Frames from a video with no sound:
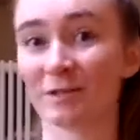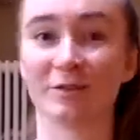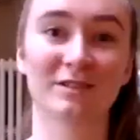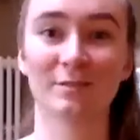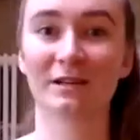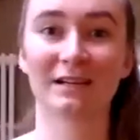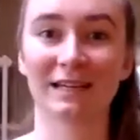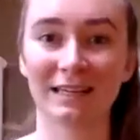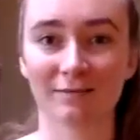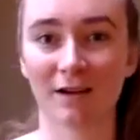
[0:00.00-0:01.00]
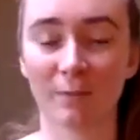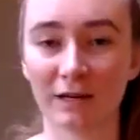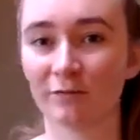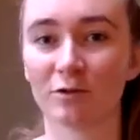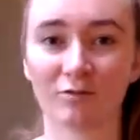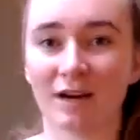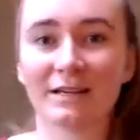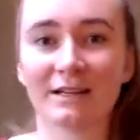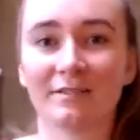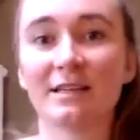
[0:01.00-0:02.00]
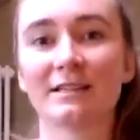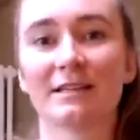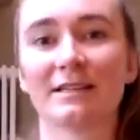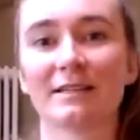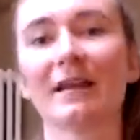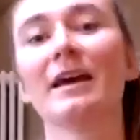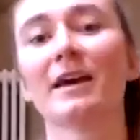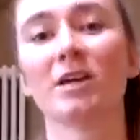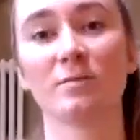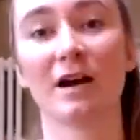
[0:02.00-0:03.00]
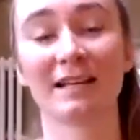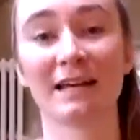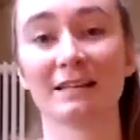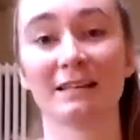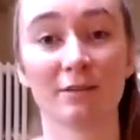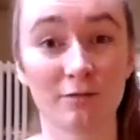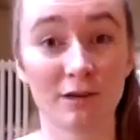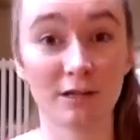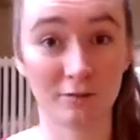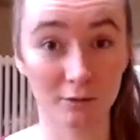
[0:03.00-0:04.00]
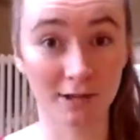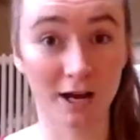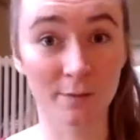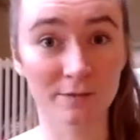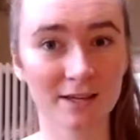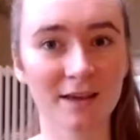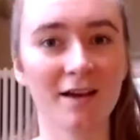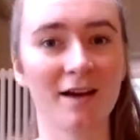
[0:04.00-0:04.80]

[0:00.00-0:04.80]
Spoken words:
So typically, I mean, if you're writing a thesis, you might edit it 3 to 4 times.